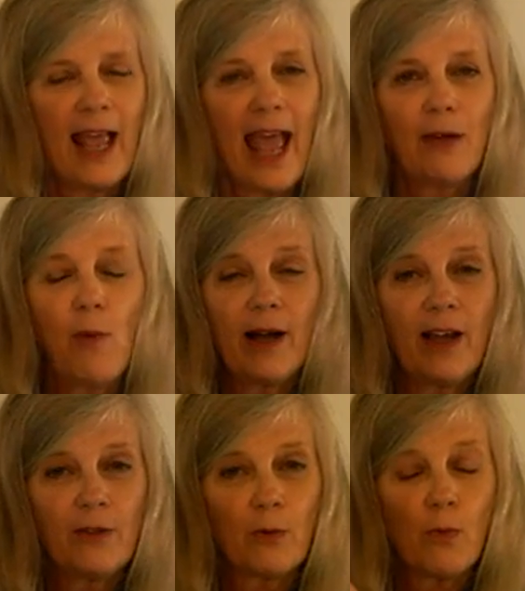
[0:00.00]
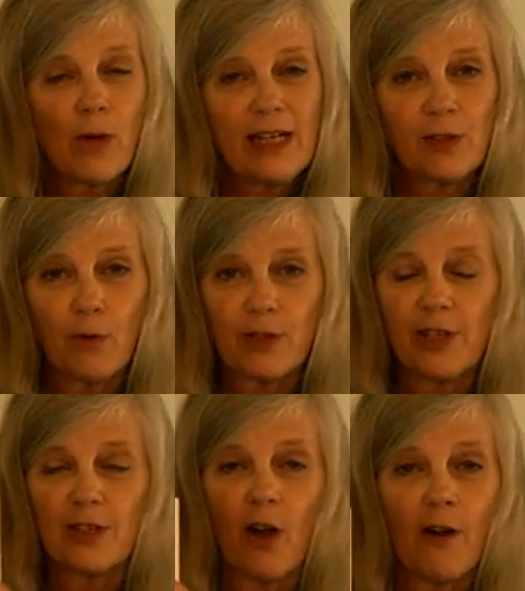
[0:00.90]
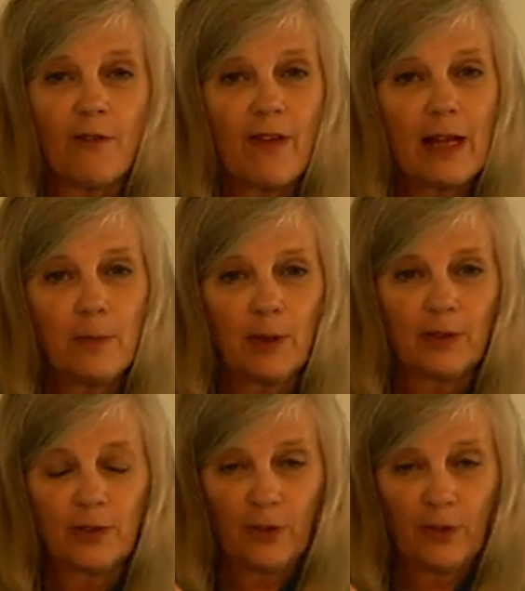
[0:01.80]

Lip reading: and what other resources are available